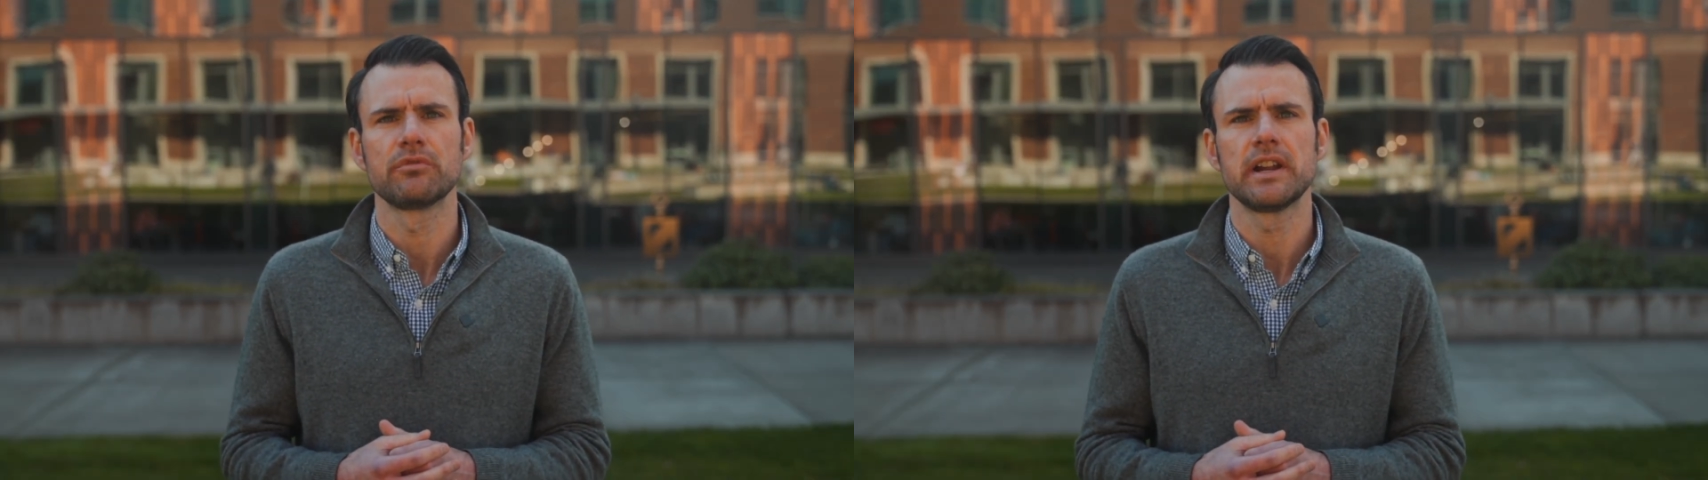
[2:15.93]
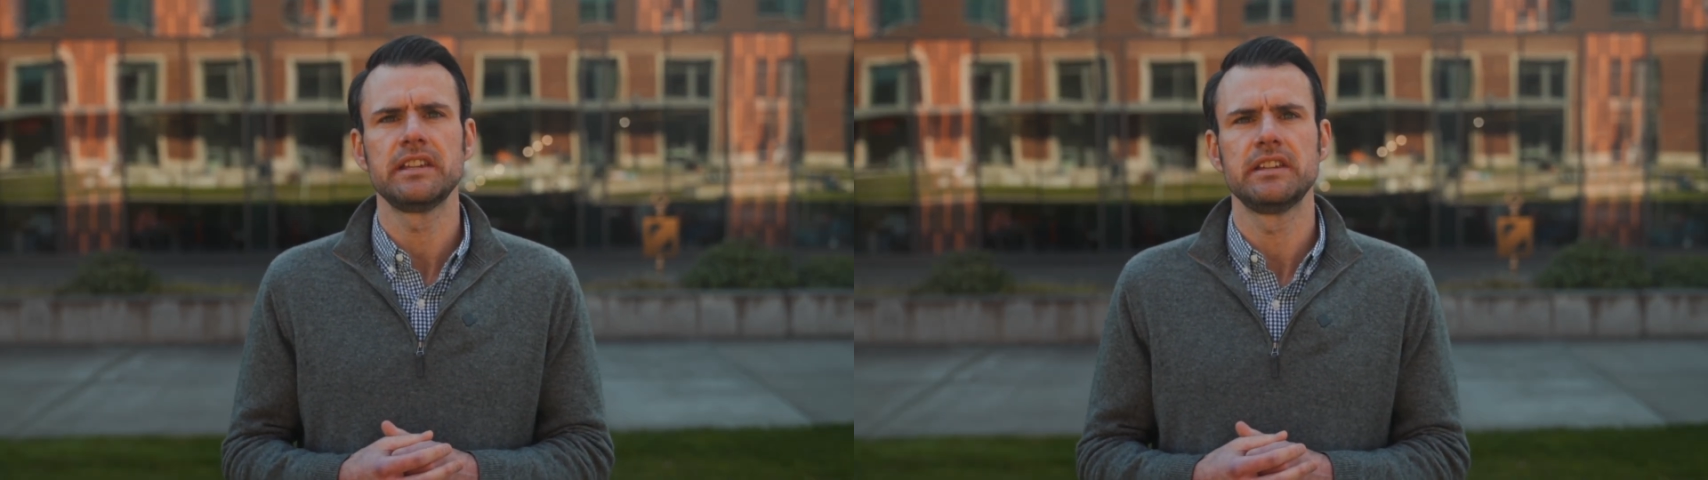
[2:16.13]

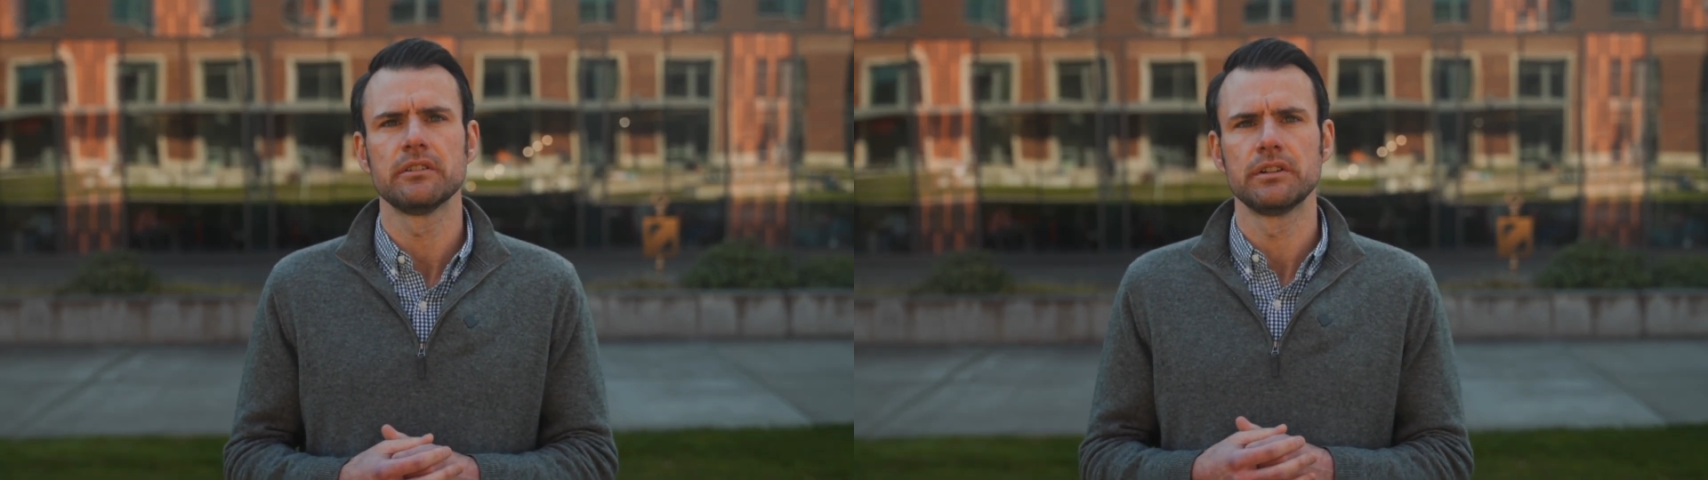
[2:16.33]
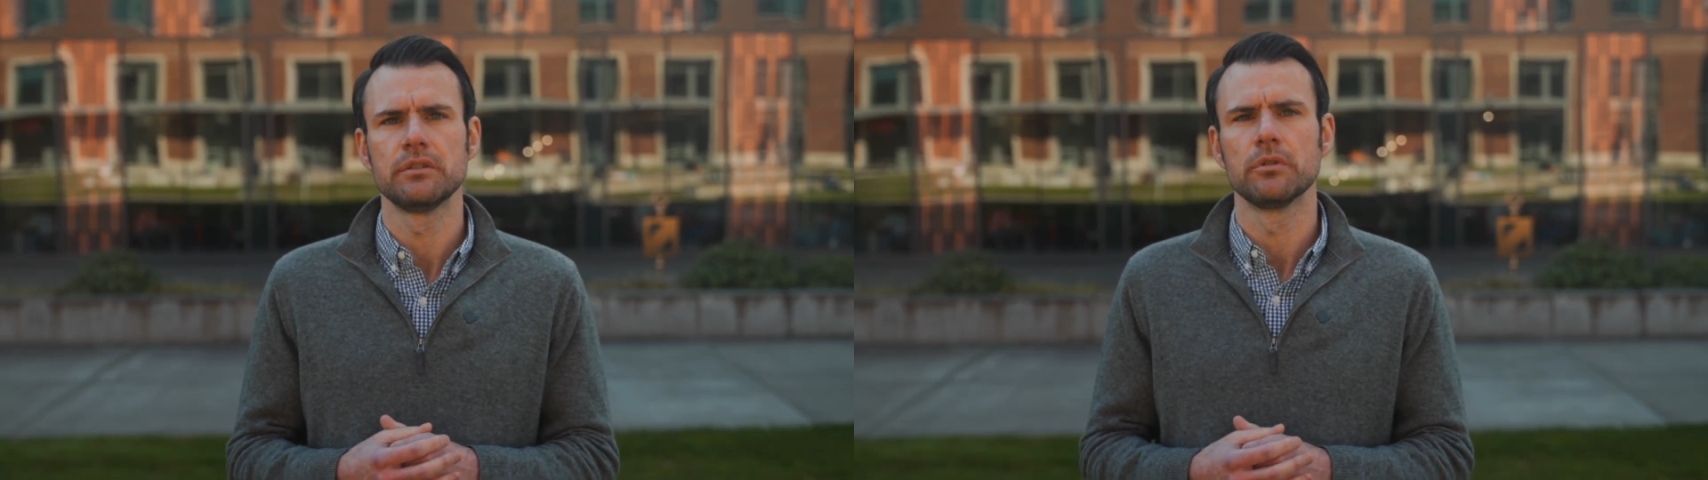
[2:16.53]
right
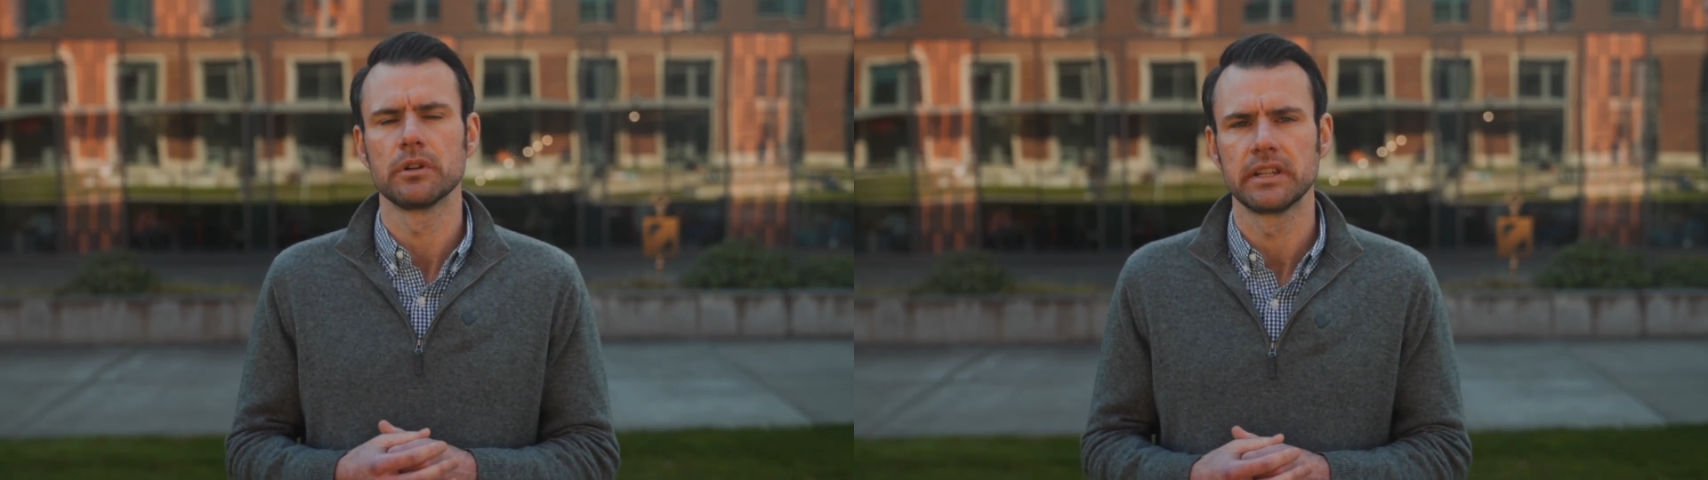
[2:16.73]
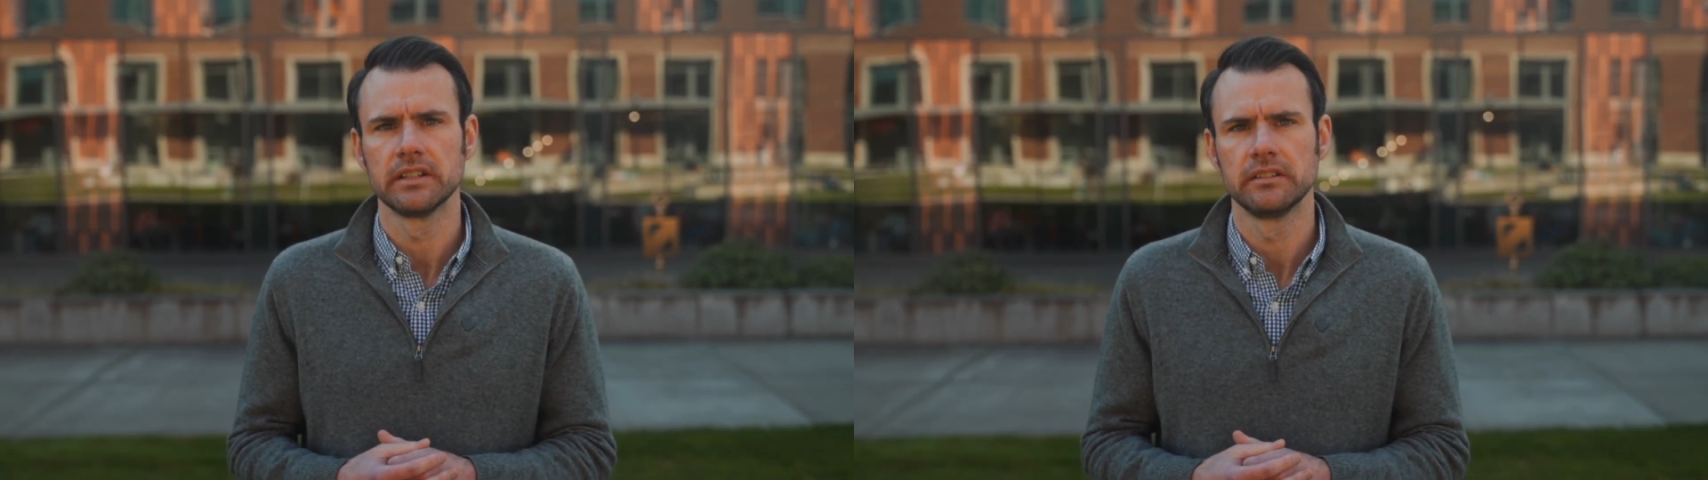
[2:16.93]
here in
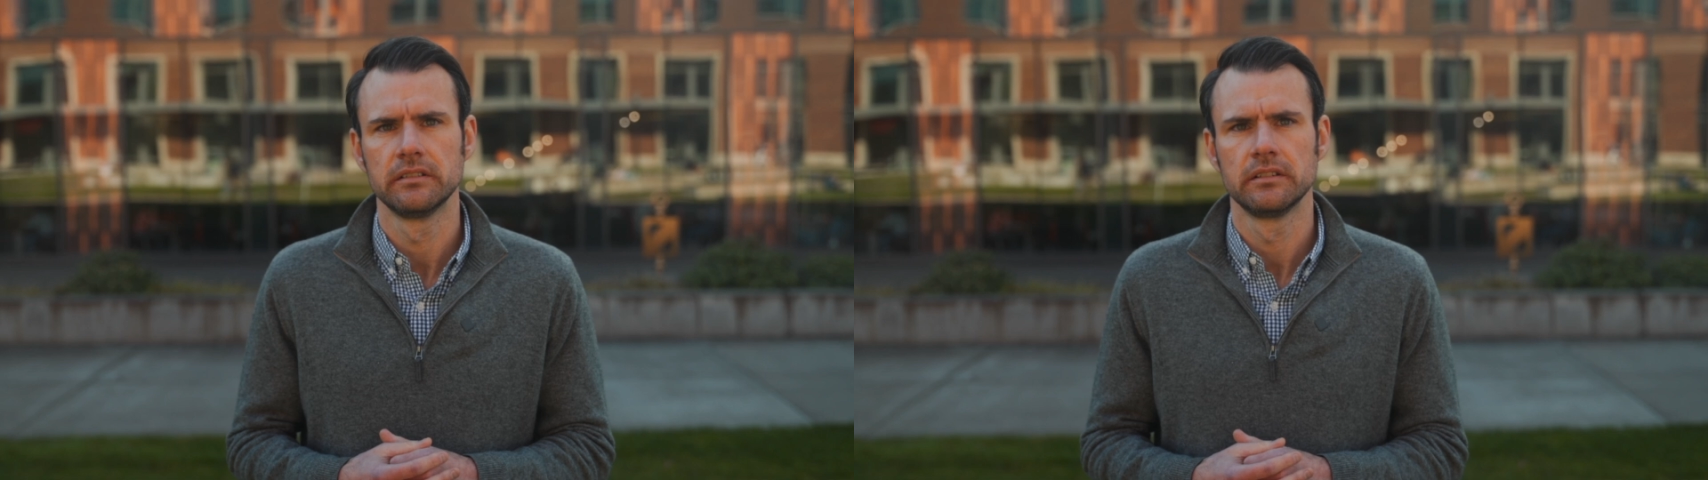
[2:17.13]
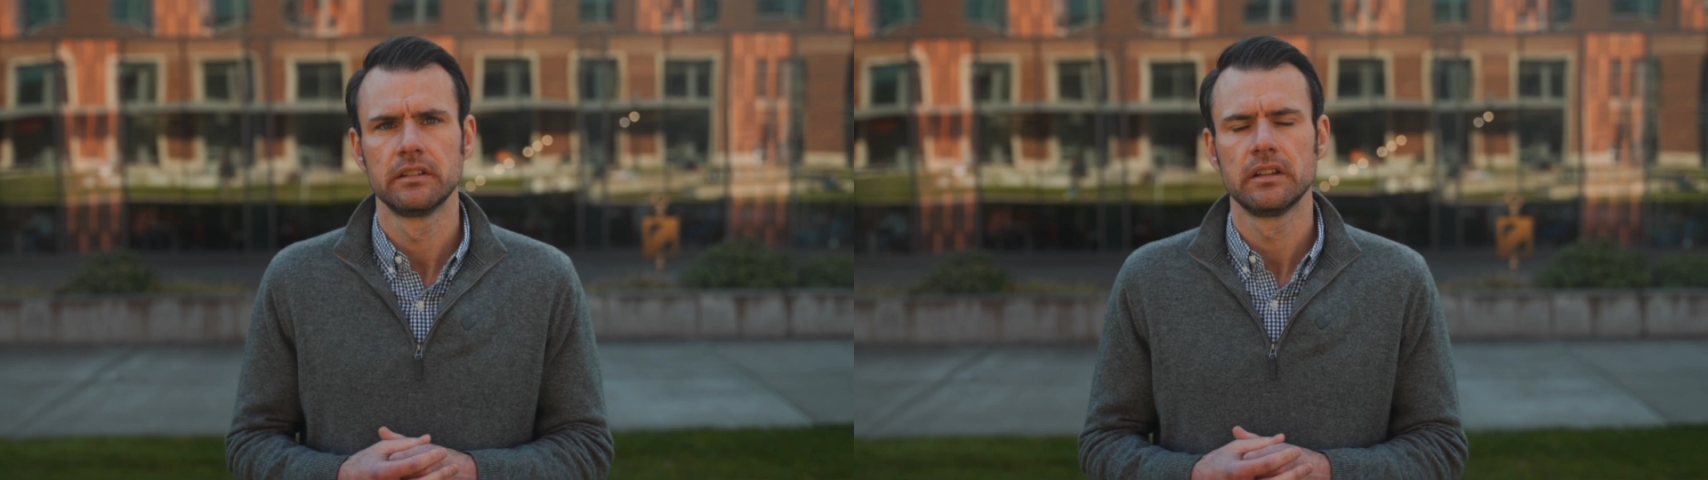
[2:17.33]
Oregon.
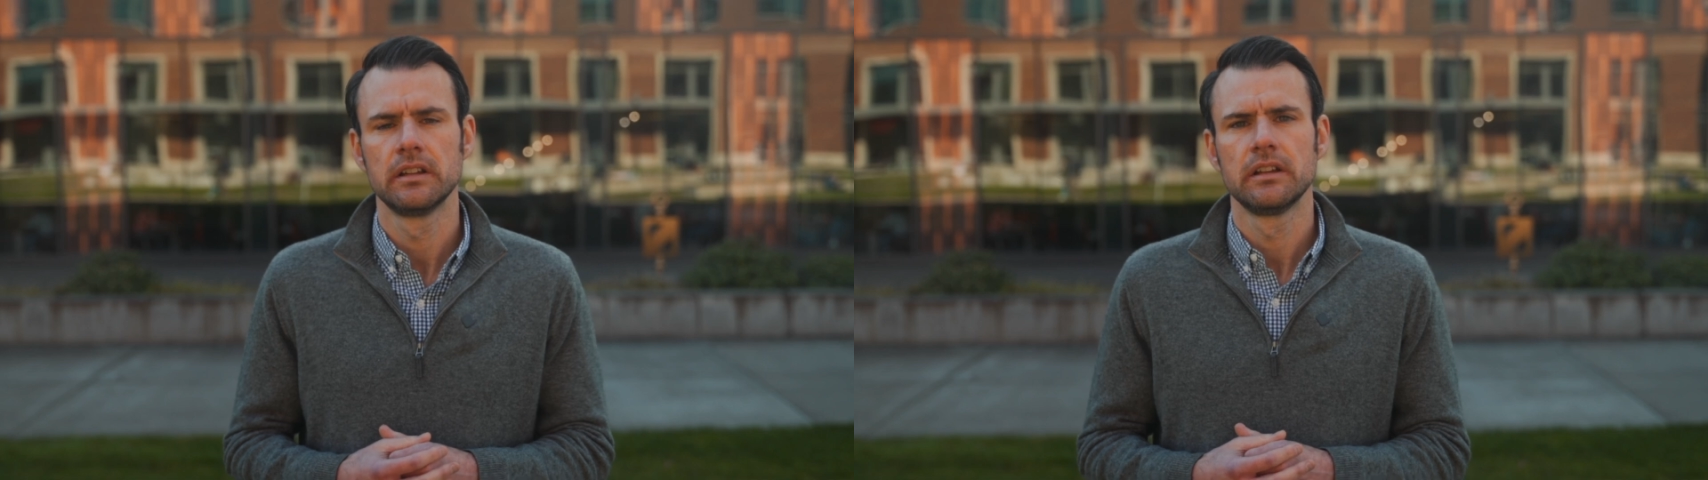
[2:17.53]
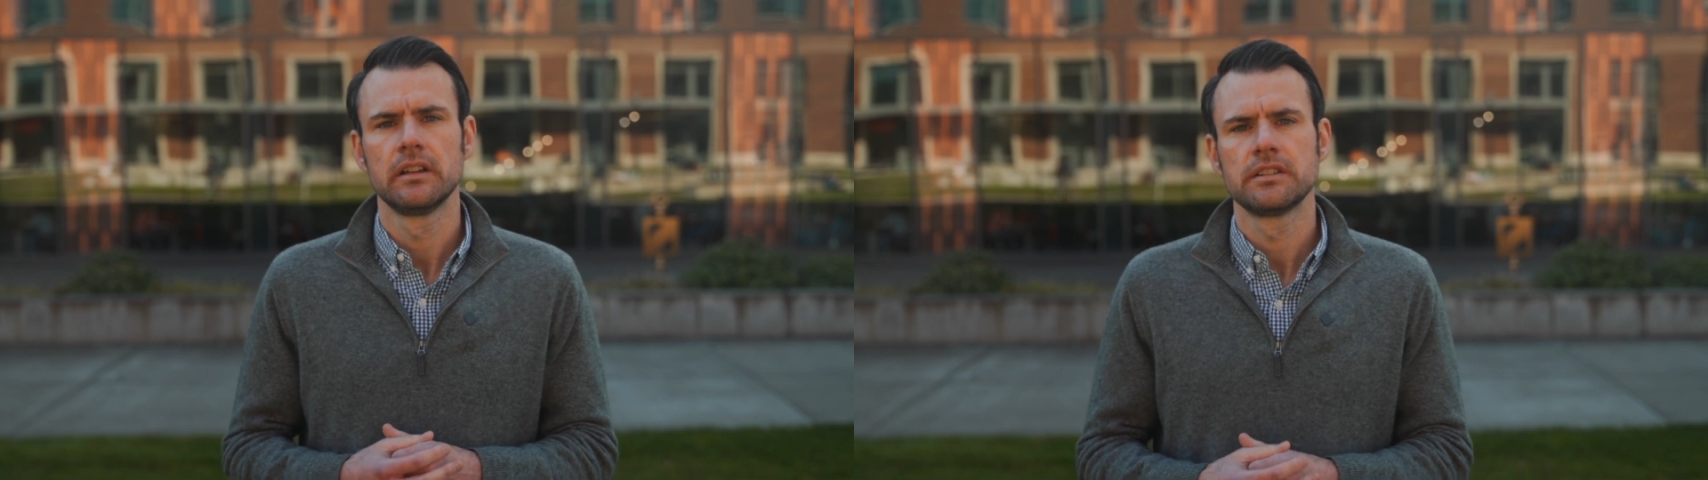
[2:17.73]

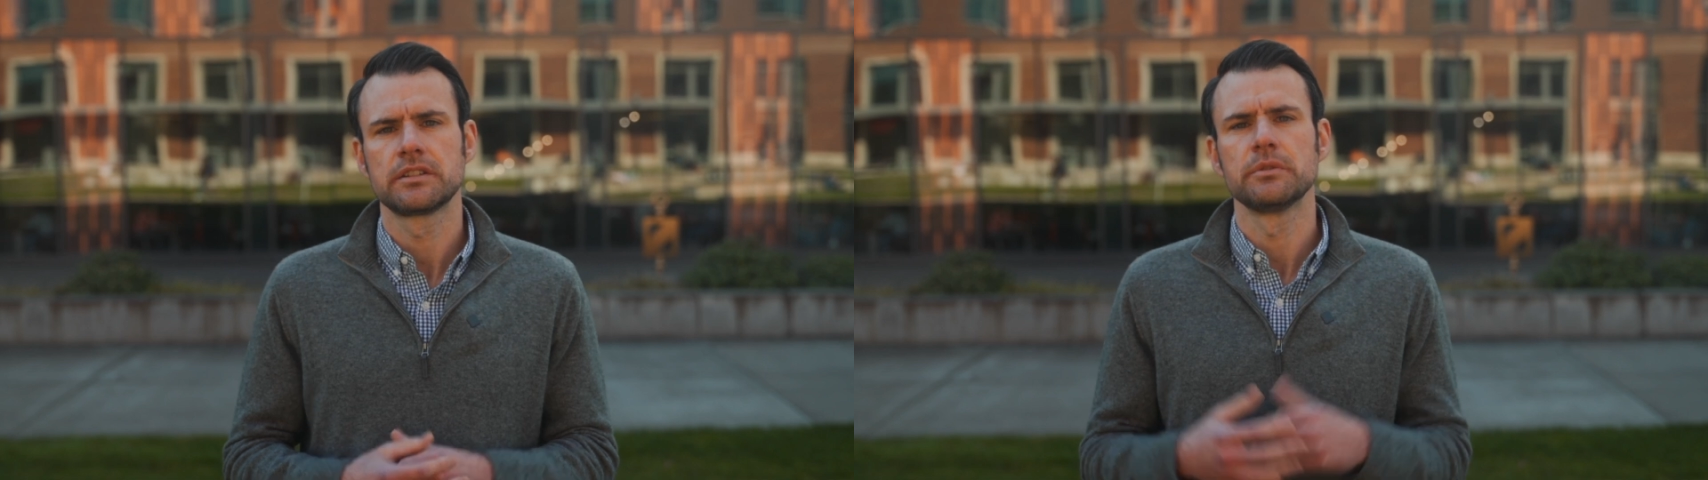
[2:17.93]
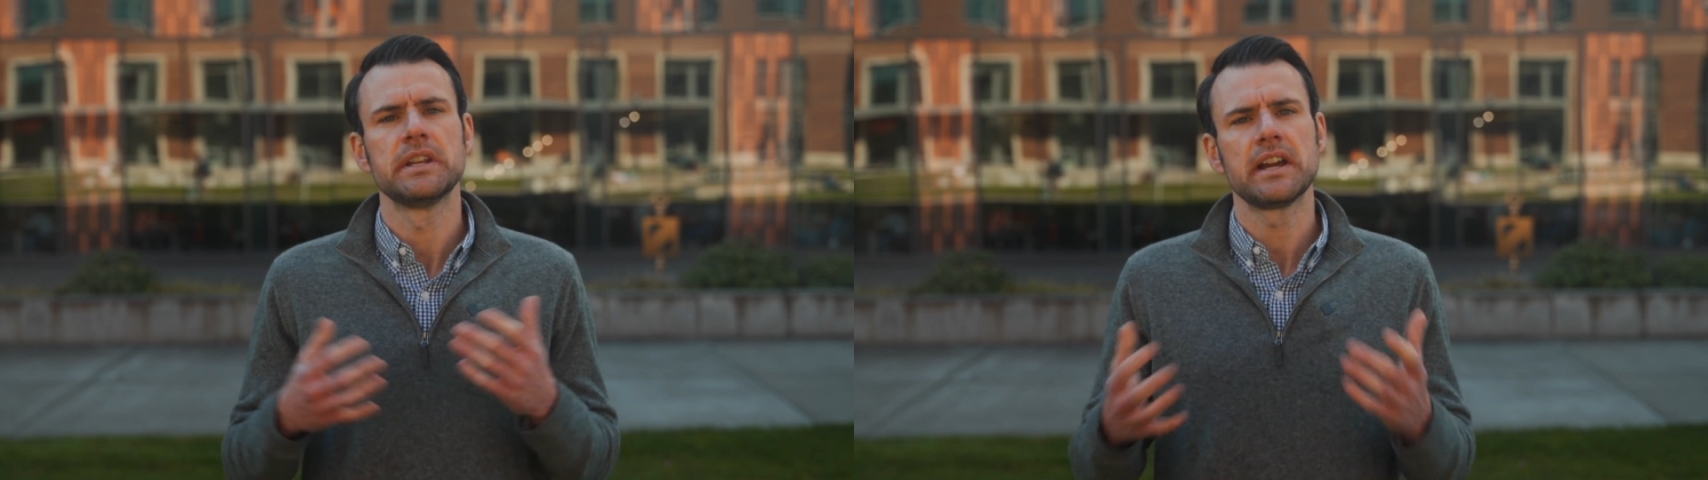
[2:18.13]
So in